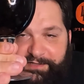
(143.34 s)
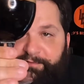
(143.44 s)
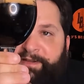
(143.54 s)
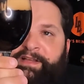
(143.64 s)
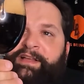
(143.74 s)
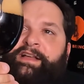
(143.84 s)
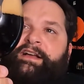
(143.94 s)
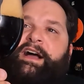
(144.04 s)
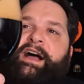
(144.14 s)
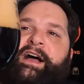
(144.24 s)
all.
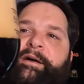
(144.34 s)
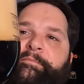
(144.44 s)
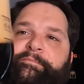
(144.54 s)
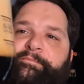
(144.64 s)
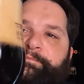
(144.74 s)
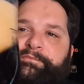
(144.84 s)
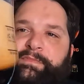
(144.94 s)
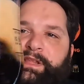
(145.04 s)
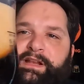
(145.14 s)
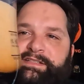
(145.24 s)

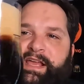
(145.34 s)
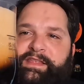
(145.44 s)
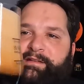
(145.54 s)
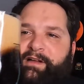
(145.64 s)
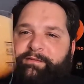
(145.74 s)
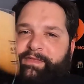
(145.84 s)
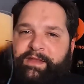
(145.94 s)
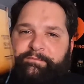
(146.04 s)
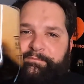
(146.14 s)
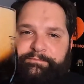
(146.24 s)
Let's get the aroma then